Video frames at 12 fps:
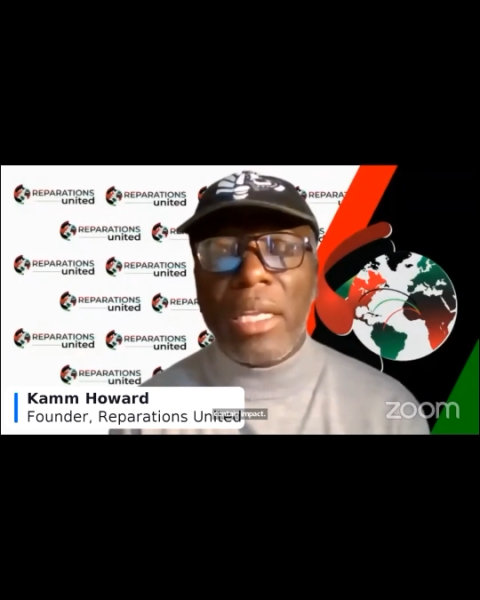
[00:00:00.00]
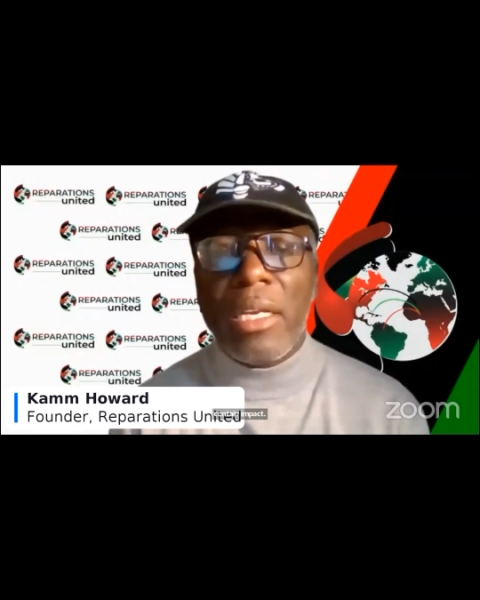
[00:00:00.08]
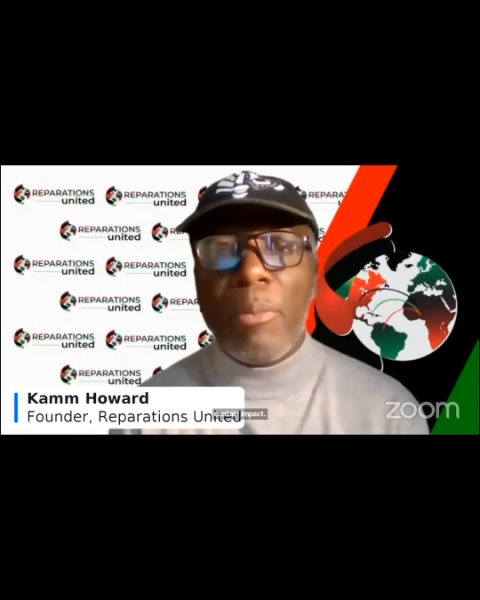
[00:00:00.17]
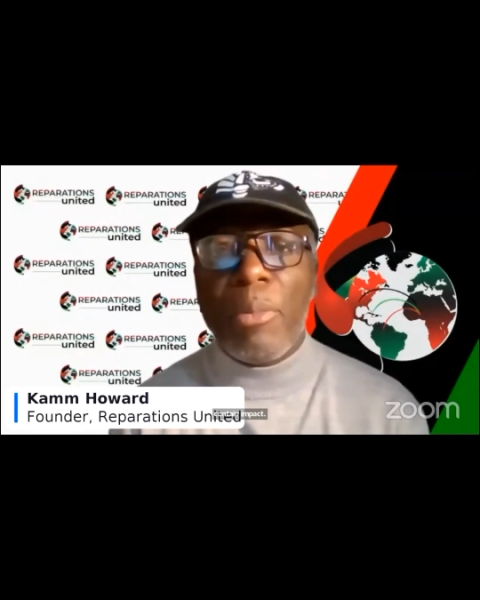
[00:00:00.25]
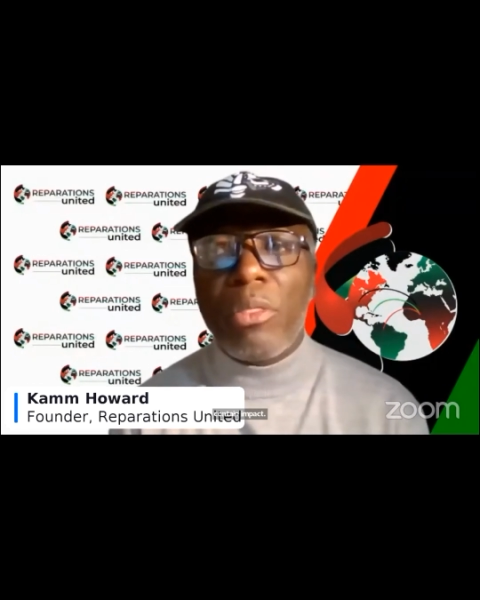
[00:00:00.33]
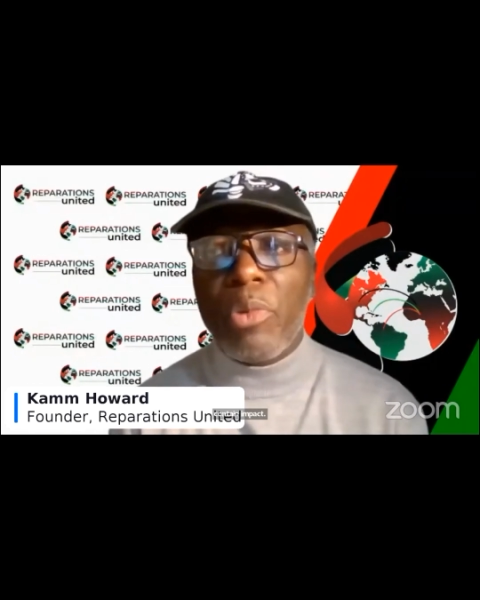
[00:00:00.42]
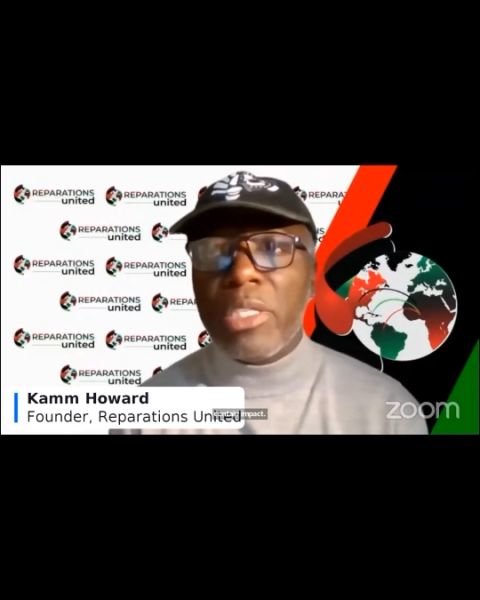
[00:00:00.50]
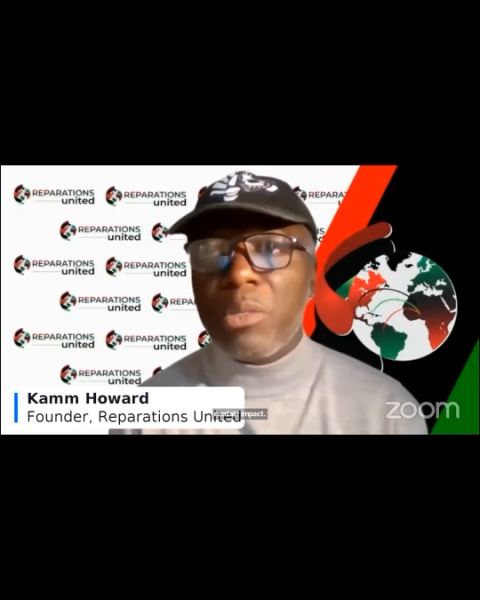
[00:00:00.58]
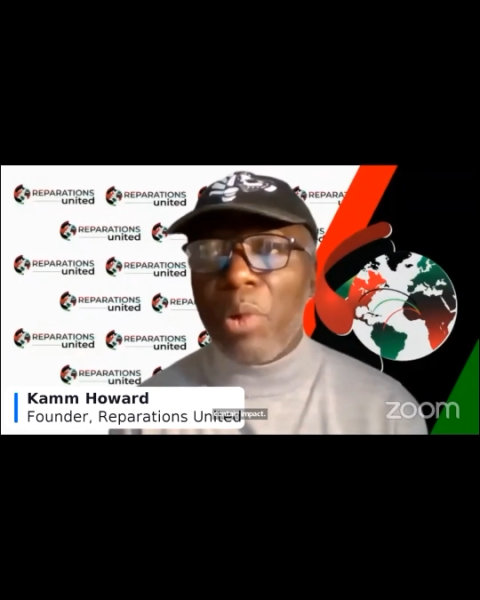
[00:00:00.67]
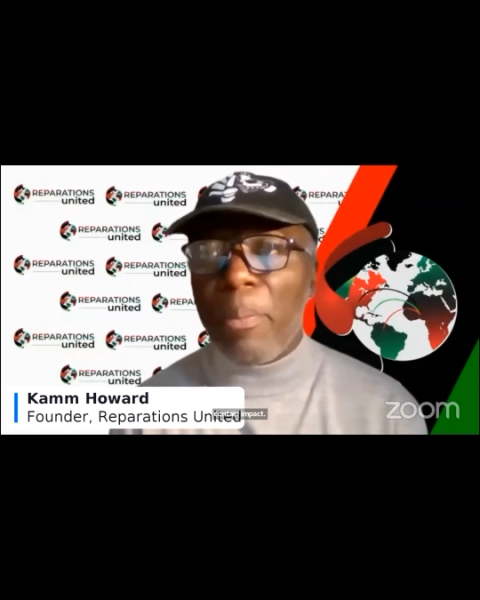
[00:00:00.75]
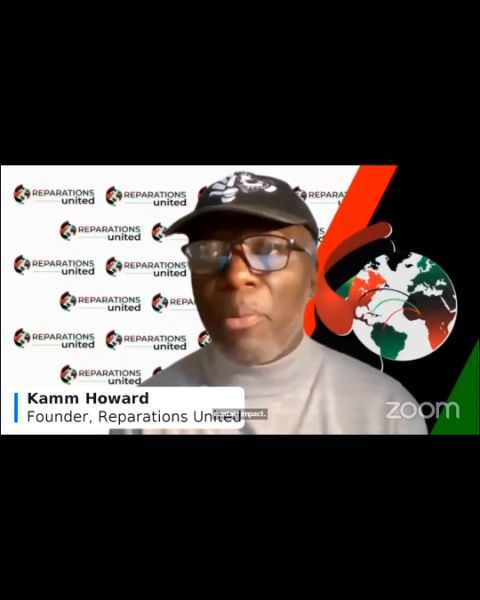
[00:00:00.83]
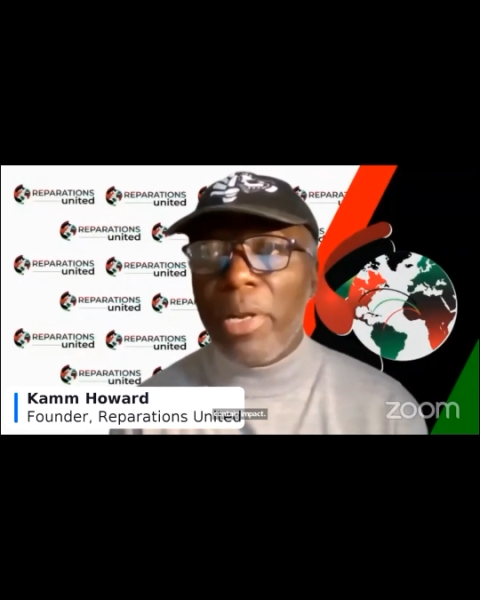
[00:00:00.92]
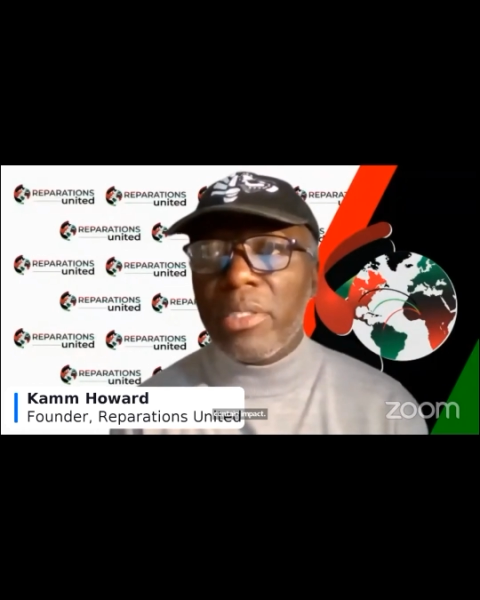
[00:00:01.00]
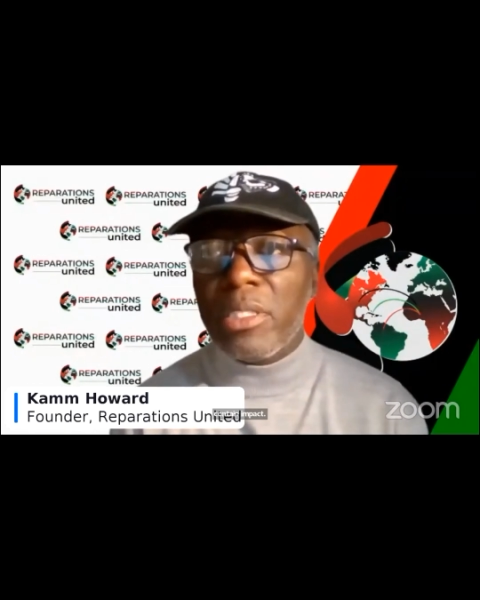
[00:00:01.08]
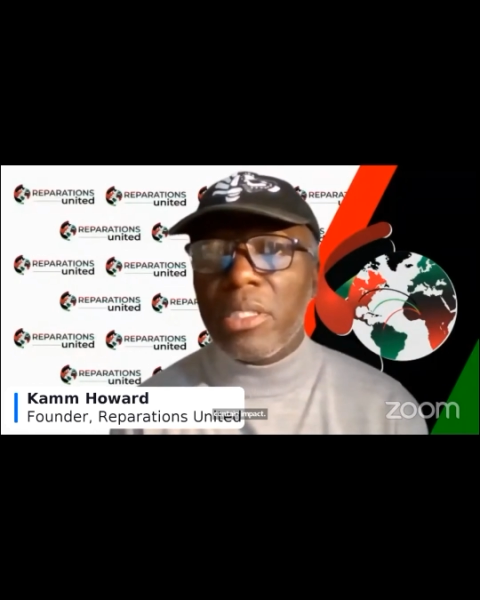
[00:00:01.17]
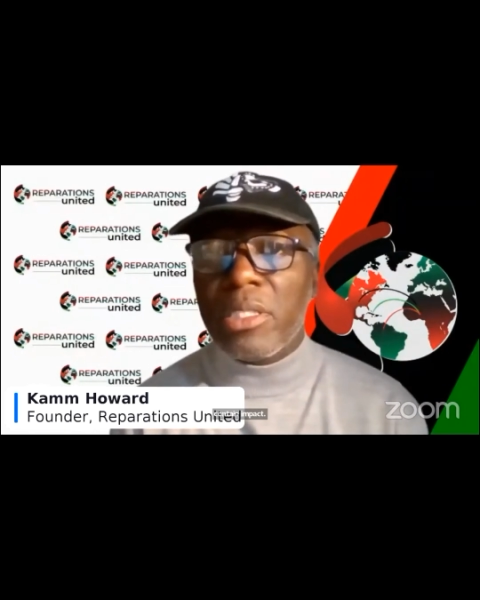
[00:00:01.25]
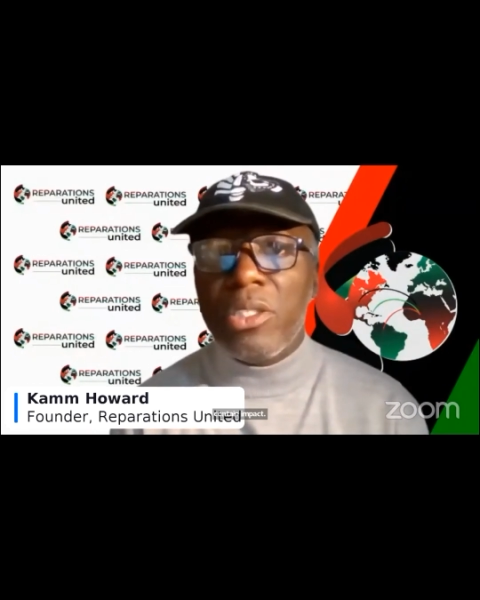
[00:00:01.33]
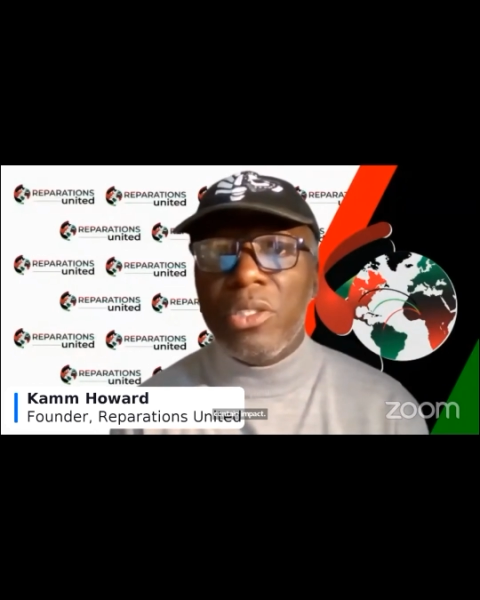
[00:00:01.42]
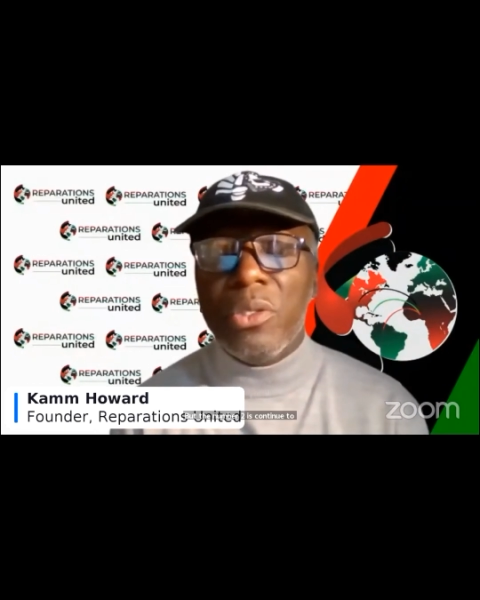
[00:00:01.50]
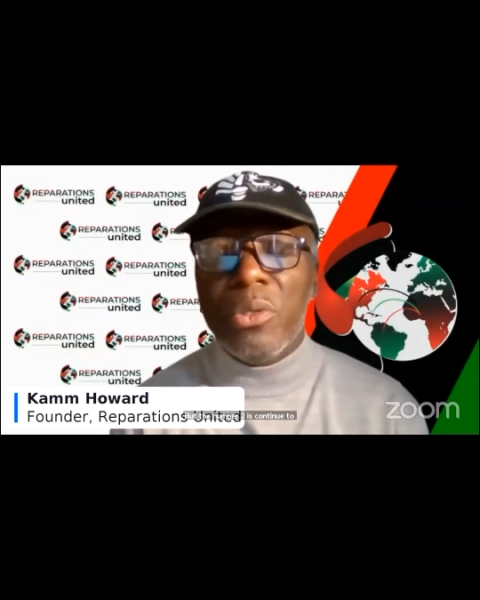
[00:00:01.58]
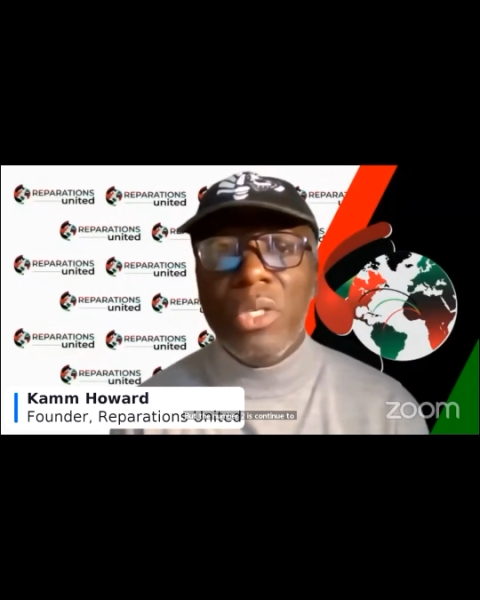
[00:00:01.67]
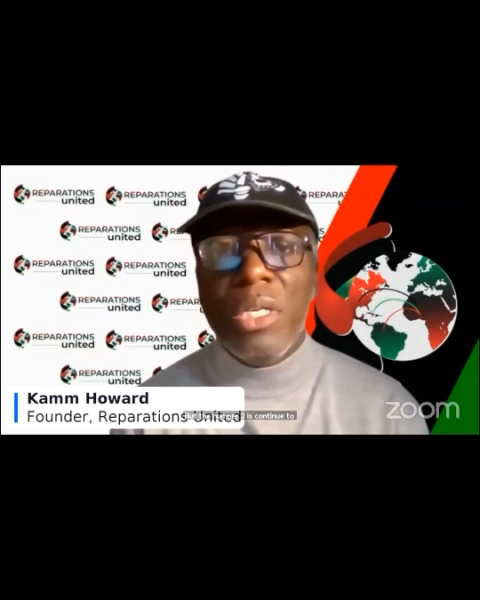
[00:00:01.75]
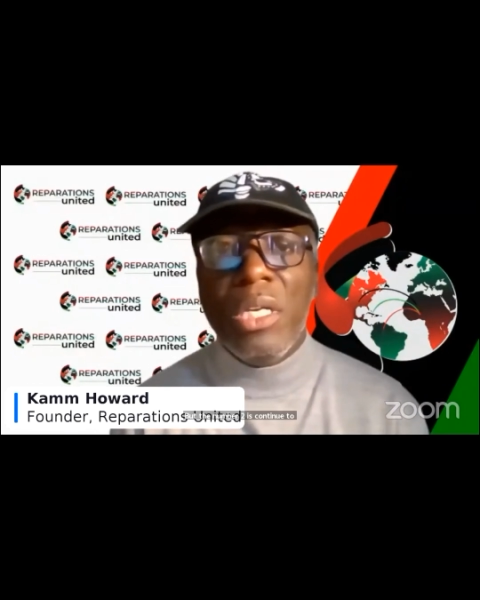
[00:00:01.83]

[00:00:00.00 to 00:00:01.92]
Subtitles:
and number three is reparations are due.